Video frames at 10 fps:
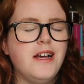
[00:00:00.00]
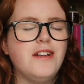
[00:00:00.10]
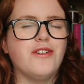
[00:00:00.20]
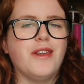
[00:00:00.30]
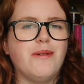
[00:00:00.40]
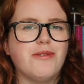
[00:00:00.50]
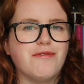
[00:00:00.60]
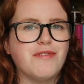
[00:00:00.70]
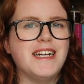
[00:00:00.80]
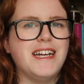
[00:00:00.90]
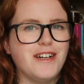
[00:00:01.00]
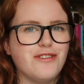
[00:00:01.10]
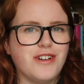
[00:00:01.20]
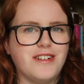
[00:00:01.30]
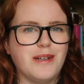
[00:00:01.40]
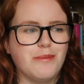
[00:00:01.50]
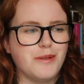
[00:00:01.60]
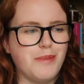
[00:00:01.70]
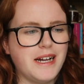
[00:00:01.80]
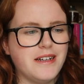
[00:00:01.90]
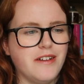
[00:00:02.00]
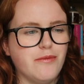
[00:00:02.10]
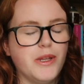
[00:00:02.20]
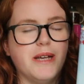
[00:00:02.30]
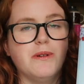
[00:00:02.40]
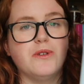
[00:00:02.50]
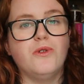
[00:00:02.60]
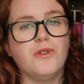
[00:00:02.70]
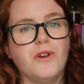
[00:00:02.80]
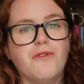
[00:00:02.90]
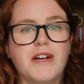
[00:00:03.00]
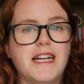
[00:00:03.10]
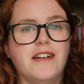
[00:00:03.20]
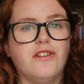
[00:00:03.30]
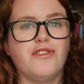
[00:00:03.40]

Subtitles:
so that was a really interesting perspective. But there was also really